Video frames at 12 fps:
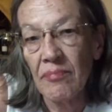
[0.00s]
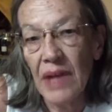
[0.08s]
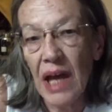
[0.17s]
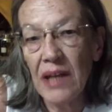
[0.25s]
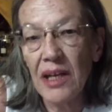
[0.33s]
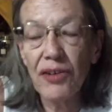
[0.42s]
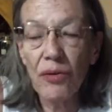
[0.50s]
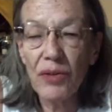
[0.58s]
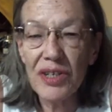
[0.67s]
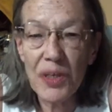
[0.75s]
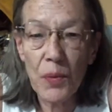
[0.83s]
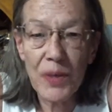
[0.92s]
And they told
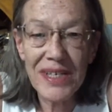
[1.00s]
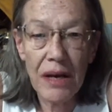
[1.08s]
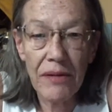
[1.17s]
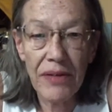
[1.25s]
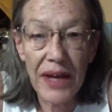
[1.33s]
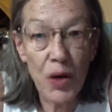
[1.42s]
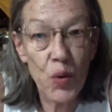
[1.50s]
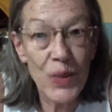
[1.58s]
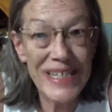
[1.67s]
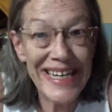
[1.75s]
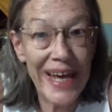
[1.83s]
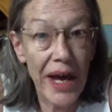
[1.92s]
us it was healthy.
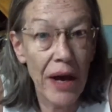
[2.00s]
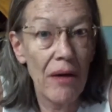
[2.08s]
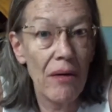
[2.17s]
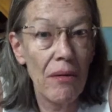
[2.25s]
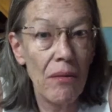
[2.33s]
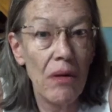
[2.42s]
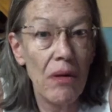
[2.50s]
Crisco.